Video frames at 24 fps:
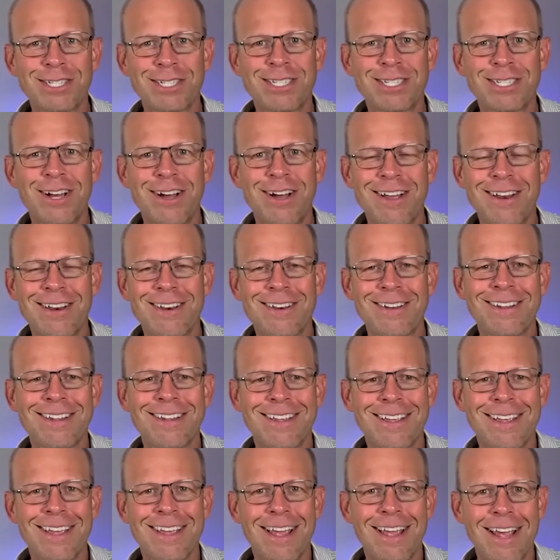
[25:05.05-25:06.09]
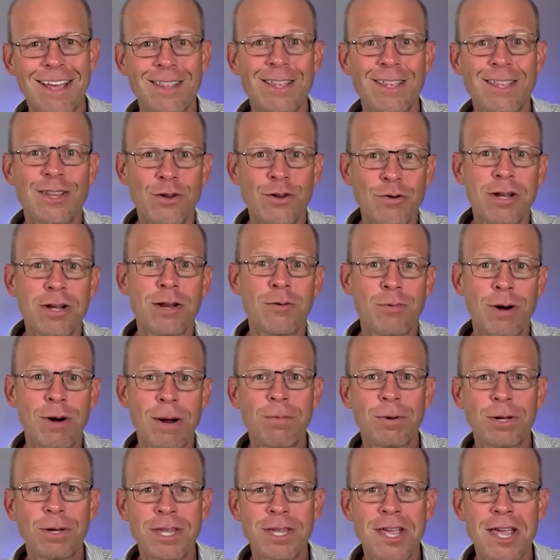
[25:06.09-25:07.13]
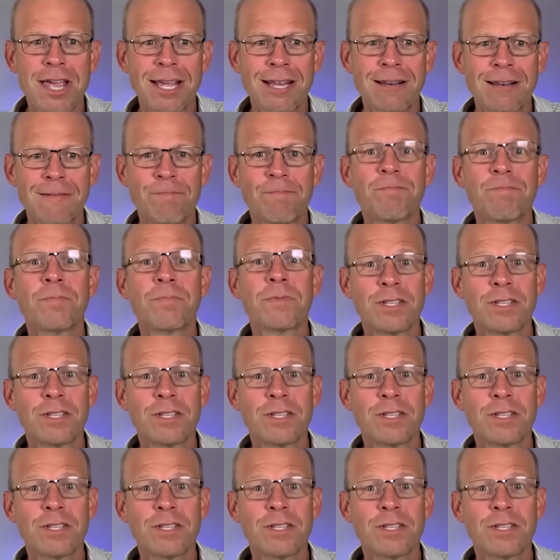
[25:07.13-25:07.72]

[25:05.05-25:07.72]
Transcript: has done and that you can replicate